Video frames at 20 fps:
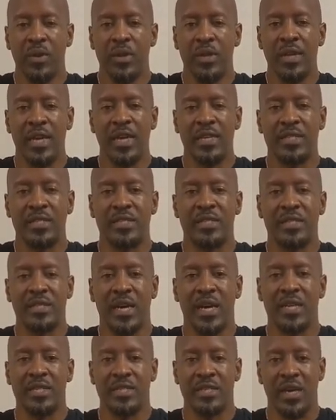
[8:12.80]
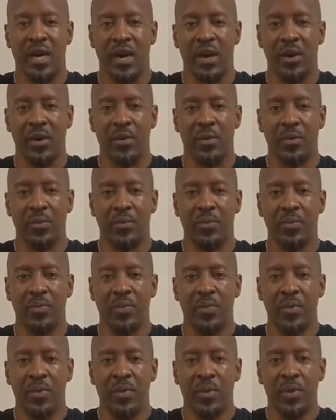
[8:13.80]
Next is Tansai.
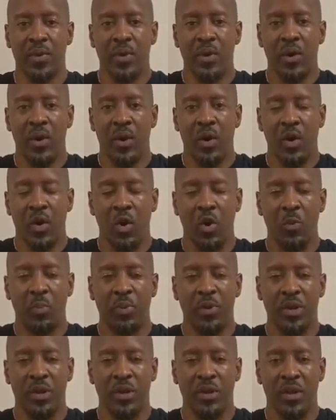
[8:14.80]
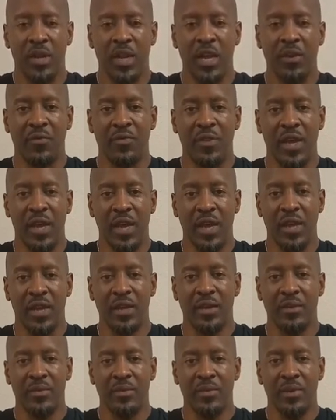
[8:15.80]
Open the left
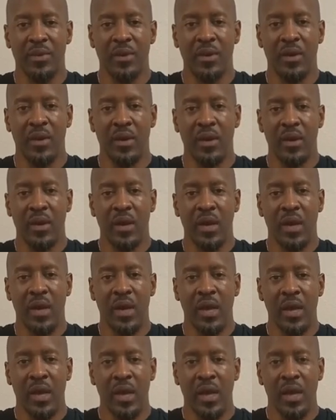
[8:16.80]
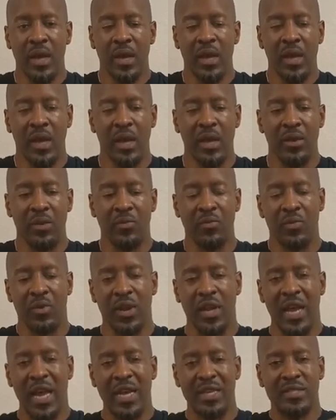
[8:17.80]
hand and
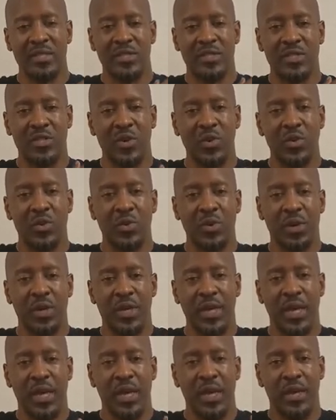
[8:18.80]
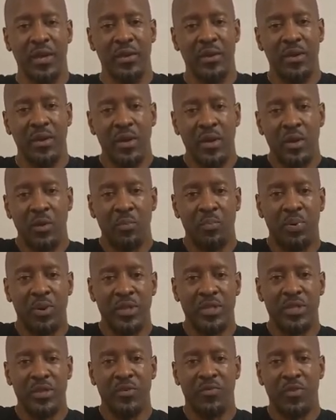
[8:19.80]
relax the shoulder again,
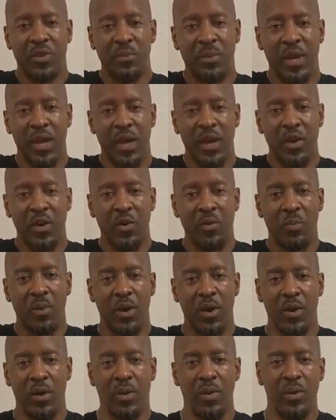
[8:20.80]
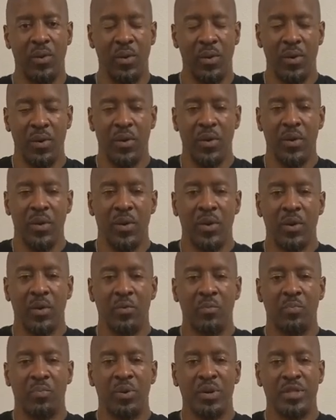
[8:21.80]
pushing from the elbow,
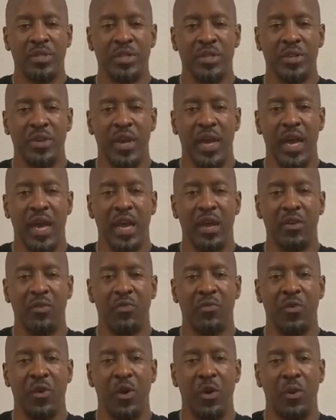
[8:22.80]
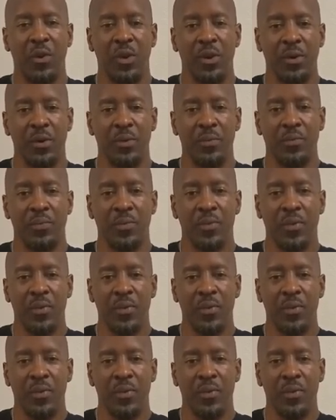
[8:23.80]
pushing your hand forward.